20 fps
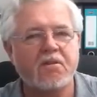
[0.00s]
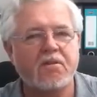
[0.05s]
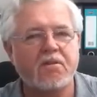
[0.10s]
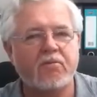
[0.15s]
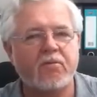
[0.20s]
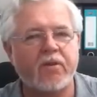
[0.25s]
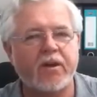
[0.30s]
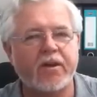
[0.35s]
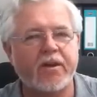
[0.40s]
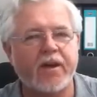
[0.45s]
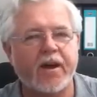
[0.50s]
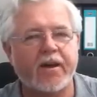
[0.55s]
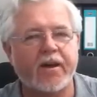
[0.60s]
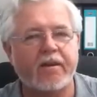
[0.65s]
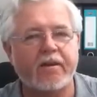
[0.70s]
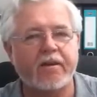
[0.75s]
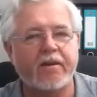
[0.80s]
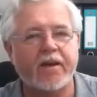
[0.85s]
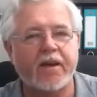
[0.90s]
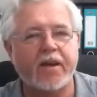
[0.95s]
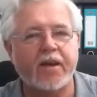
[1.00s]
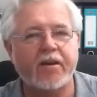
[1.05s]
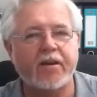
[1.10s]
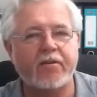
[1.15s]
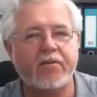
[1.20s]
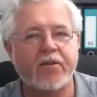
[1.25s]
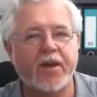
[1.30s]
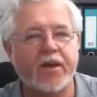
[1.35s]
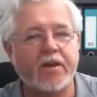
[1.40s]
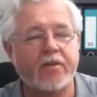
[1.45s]
we're done. And
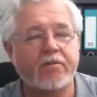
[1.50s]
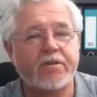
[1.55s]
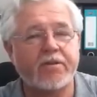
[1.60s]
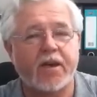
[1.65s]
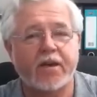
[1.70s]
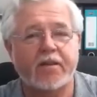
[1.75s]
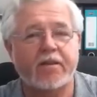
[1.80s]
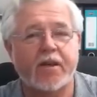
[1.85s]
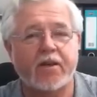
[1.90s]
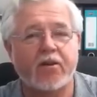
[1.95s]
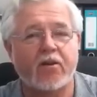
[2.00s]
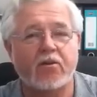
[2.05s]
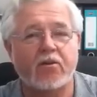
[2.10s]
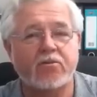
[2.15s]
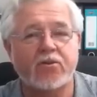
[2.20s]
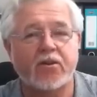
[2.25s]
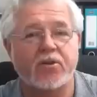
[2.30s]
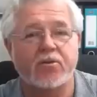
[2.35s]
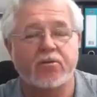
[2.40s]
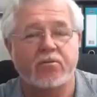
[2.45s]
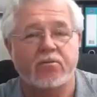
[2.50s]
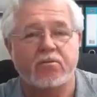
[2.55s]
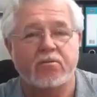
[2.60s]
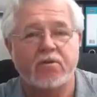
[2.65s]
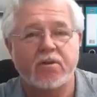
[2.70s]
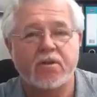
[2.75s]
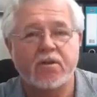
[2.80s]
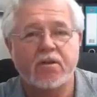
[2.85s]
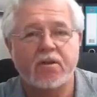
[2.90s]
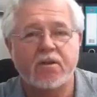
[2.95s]
they don't take that long to do.
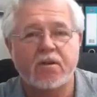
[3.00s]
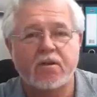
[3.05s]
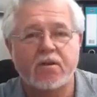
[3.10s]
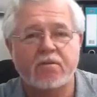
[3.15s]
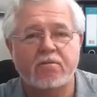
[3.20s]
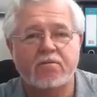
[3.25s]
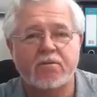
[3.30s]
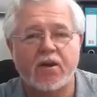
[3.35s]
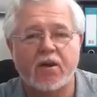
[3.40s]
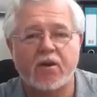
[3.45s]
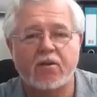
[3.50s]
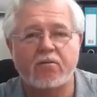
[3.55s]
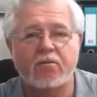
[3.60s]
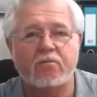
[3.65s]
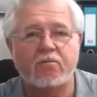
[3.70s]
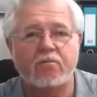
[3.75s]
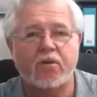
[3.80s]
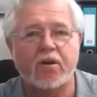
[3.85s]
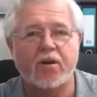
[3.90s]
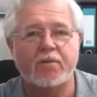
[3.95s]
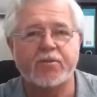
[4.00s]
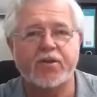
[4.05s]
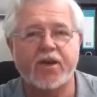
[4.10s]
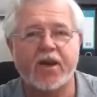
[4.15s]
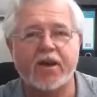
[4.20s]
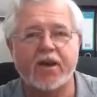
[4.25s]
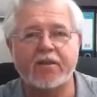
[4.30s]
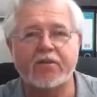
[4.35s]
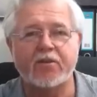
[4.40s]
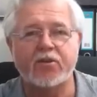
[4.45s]
So when I'm
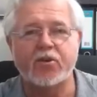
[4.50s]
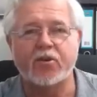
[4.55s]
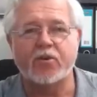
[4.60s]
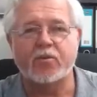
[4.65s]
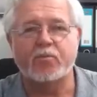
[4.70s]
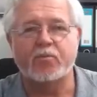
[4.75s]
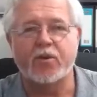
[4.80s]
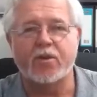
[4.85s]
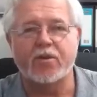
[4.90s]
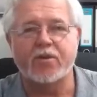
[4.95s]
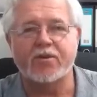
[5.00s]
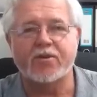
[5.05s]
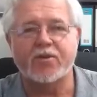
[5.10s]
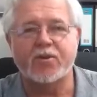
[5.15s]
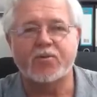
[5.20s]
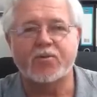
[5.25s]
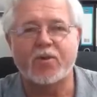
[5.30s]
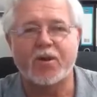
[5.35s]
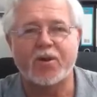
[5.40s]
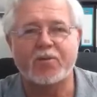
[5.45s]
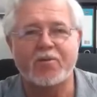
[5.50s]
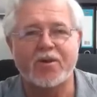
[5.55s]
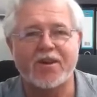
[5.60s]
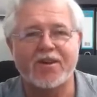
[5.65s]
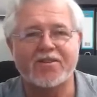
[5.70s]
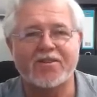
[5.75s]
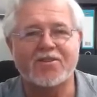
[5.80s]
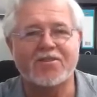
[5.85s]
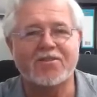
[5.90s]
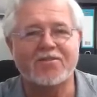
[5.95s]
saying that you can build this in 20
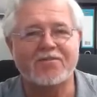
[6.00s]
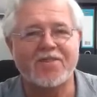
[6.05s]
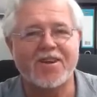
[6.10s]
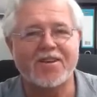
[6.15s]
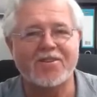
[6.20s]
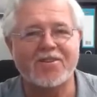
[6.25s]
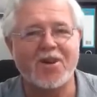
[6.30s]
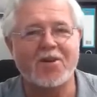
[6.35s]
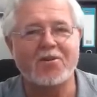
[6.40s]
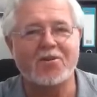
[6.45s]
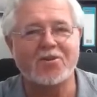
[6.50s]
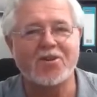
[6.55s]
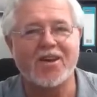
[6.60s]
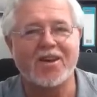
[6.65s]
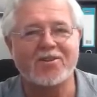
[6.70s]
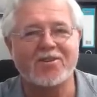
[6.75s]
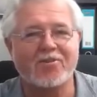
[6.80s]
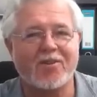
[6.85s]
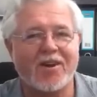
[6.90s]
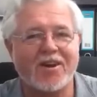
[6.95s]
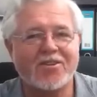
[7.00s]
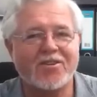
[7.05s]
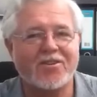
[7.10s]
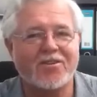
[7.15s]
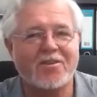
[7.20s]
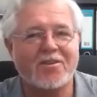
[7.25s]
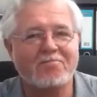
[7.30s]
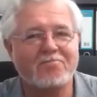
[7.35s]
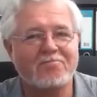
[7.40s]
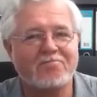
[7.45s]
minutes, that's no exaggeration.
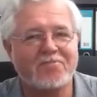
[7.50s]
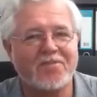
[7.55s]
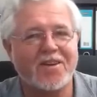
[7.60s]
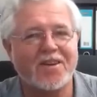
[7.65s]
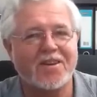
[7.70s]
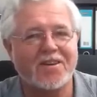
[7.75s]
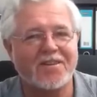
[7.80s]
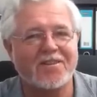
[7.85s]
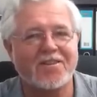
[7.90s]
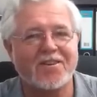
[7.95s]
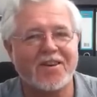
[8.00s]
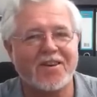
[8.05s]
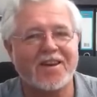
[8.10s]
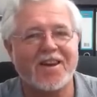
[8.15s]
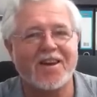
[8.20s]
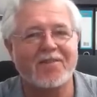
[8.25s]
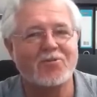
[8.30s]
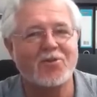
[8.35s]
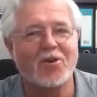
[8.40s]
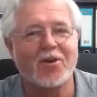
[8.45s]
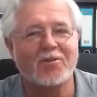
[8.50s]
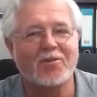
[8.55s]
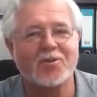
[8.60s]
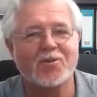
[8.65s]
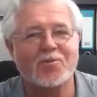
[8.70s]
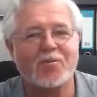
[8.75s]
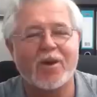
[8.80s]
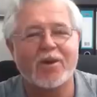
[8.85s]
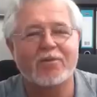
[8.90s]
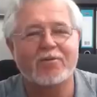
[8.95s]
I'm thinking you're going to have time to
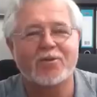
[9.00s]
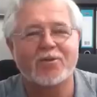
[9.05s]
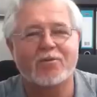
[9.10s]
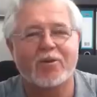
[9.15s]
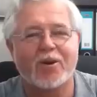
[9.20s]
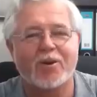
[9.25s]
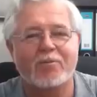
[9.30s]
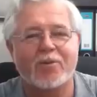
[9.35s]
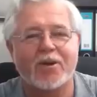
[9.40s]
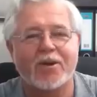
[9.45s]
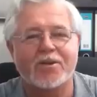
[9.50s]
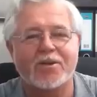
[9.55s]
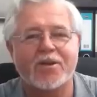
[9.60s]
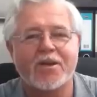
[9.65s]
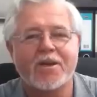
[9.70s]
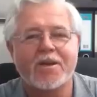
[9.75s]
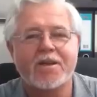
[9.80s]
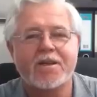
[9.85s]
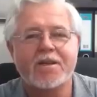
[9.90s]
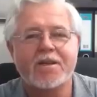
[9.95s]
spare in 20 minutes.